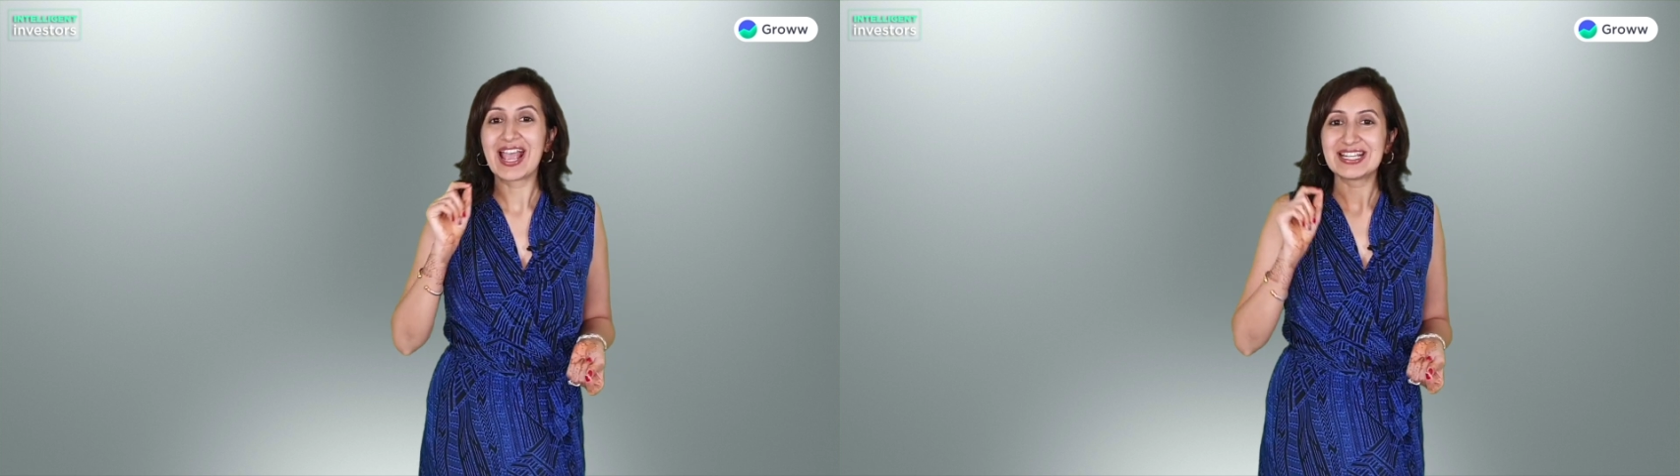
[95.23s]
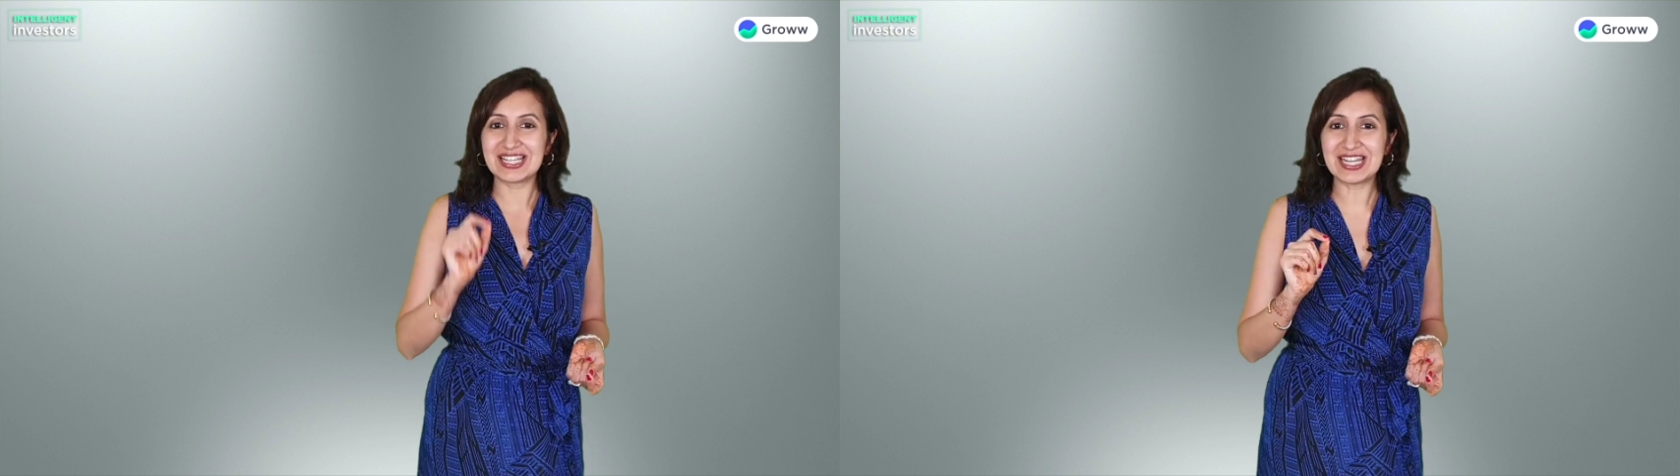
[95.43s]

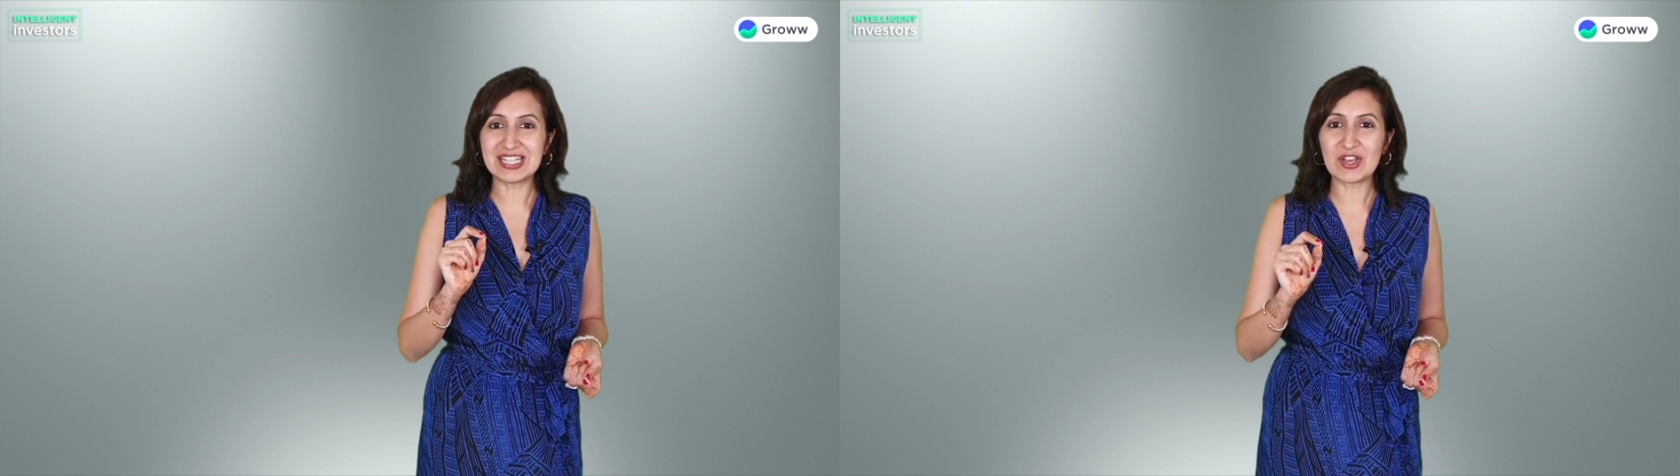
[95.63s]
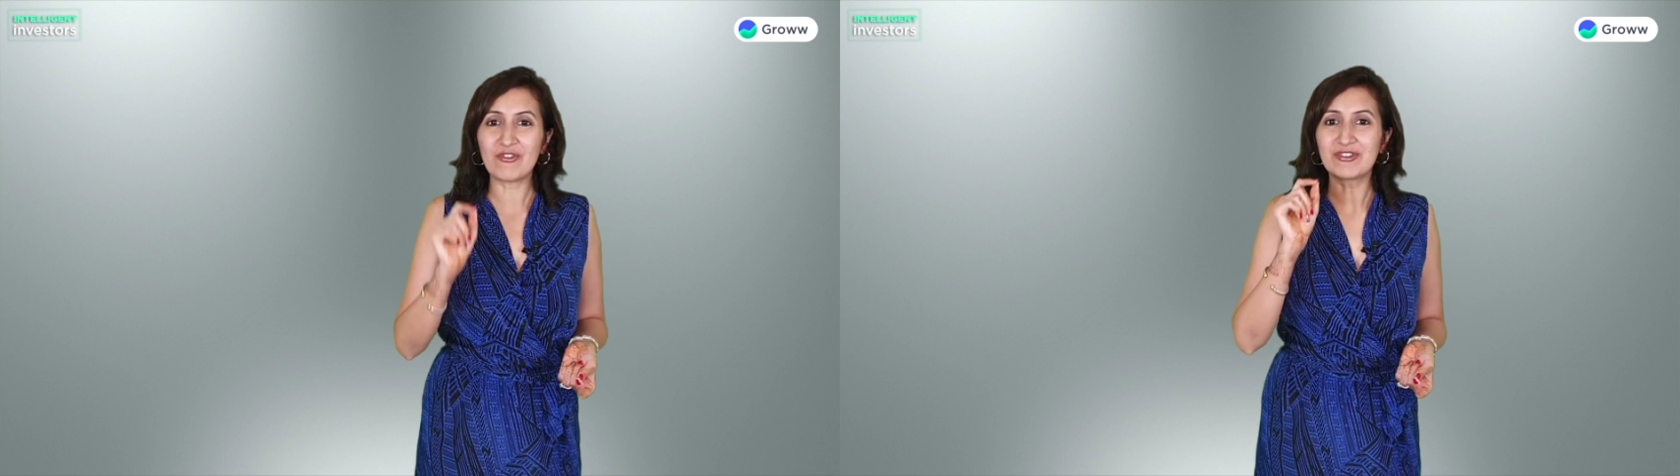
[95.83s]

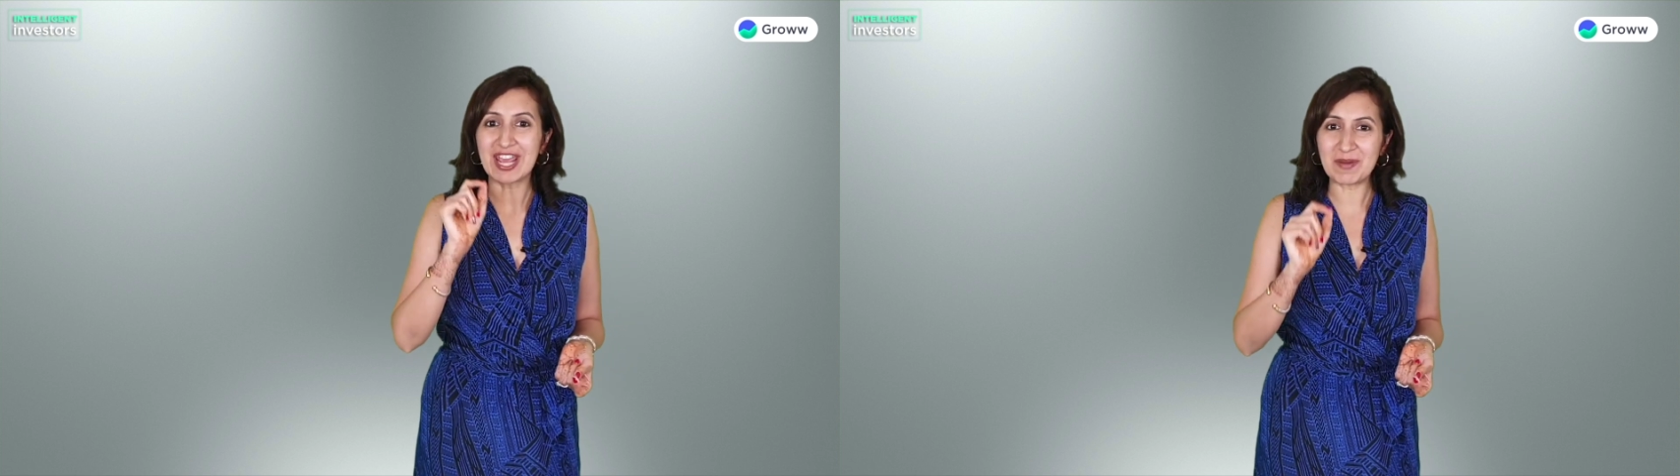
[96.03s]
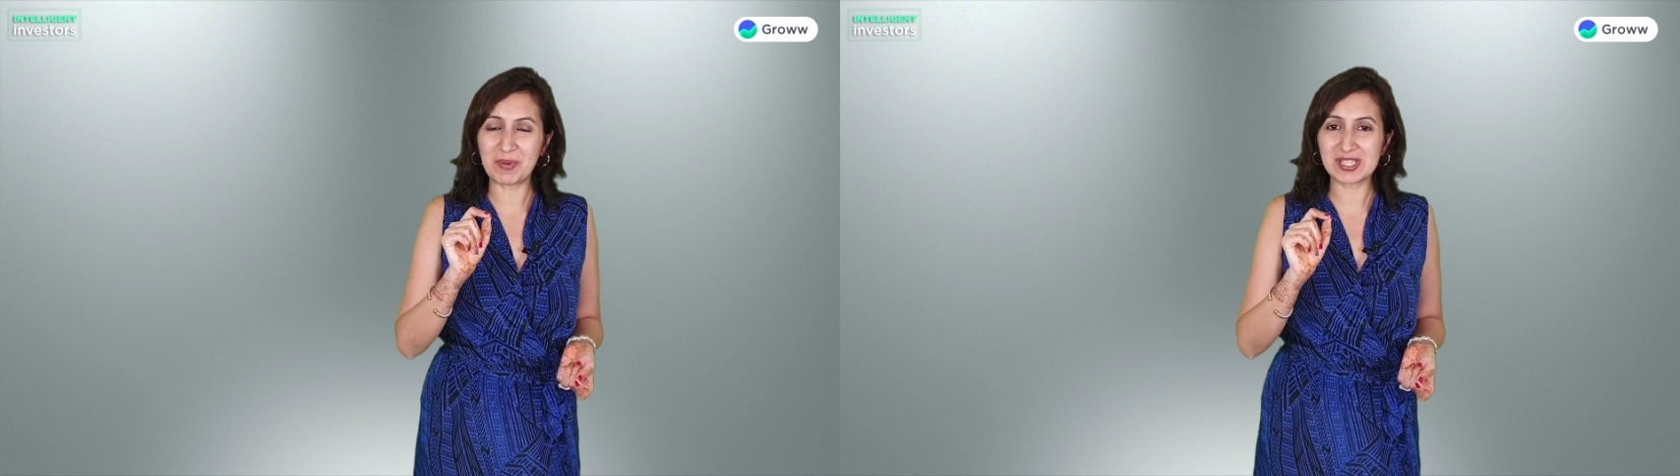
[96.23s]
DDT of
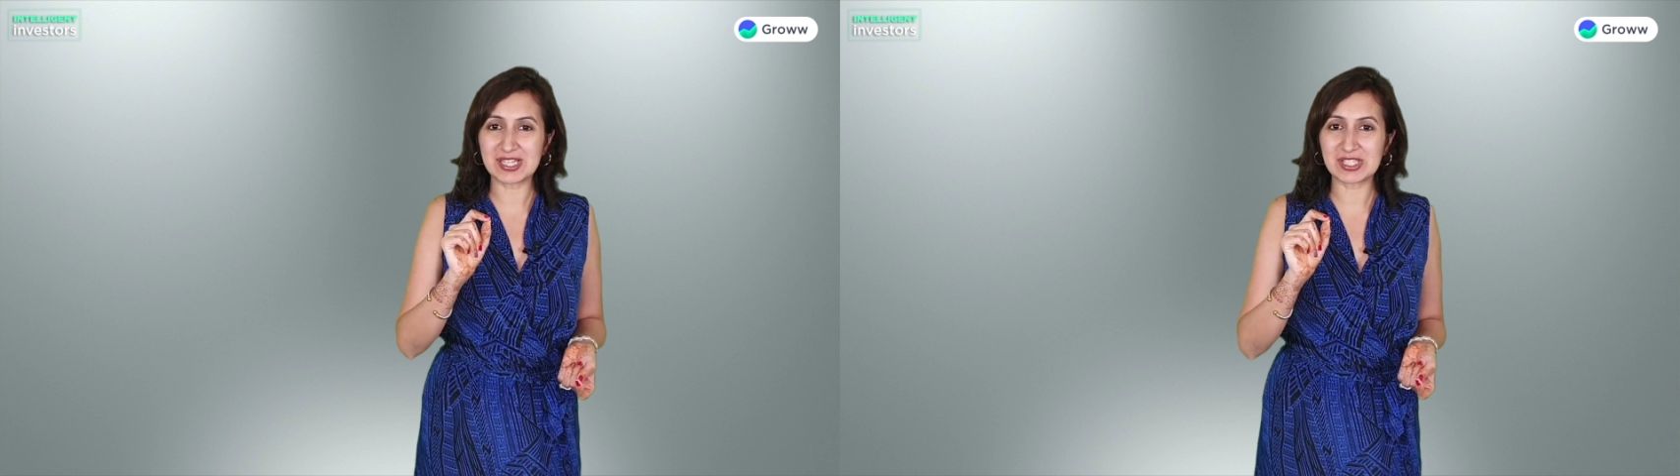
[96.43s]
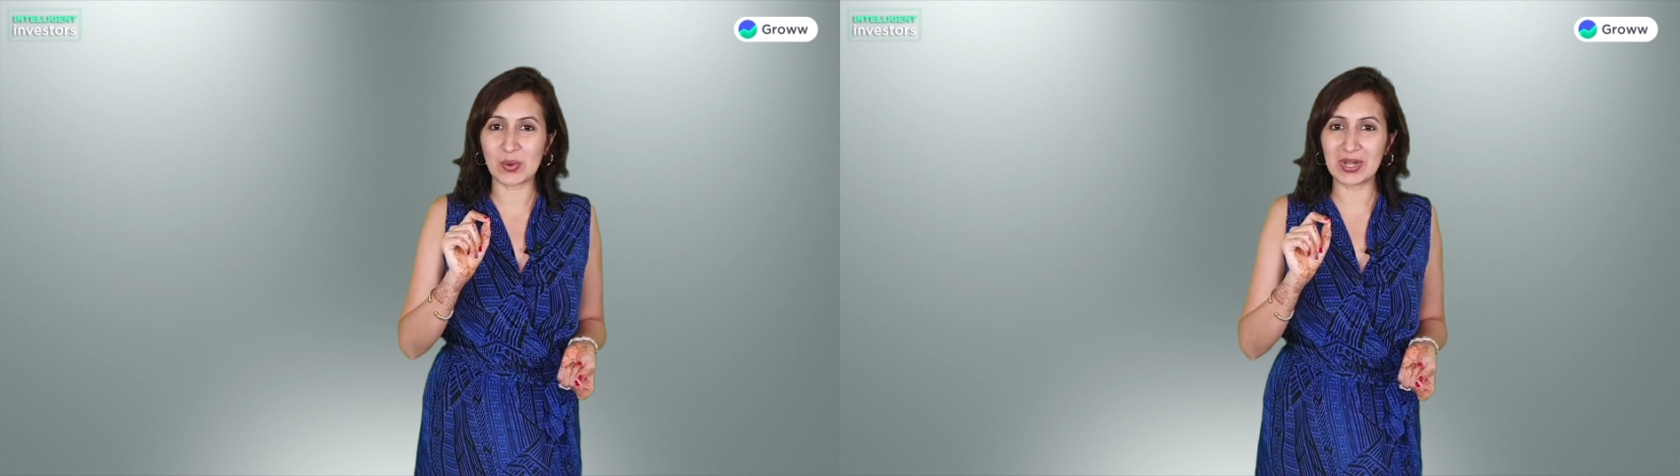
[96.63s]
10%
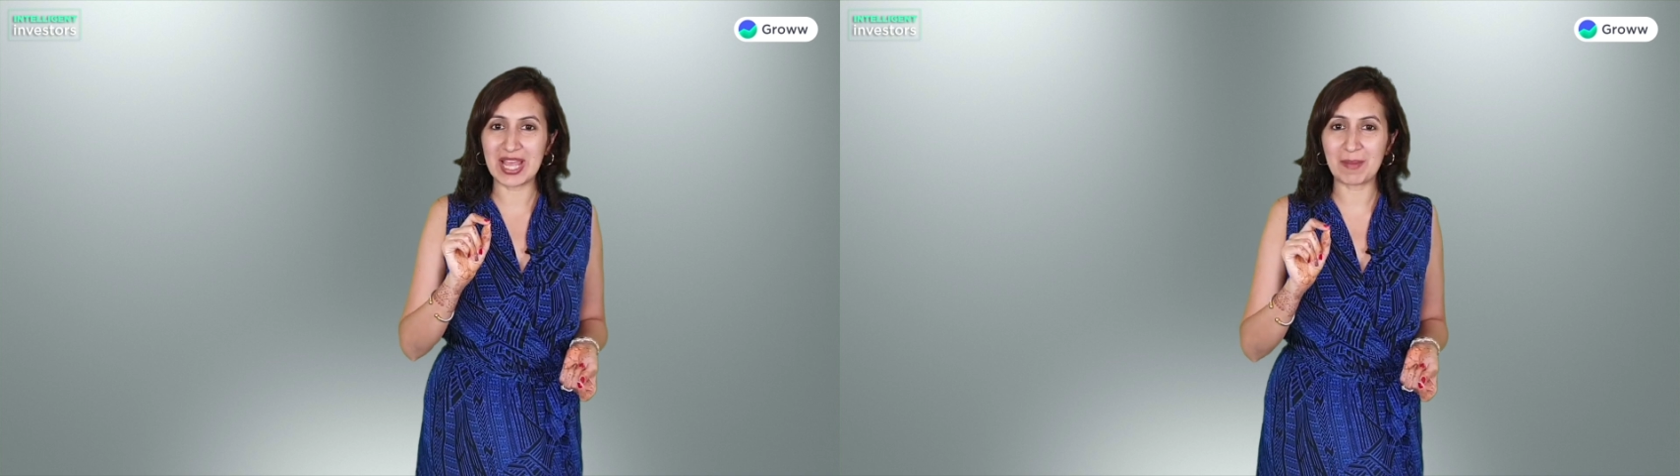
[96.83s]
is only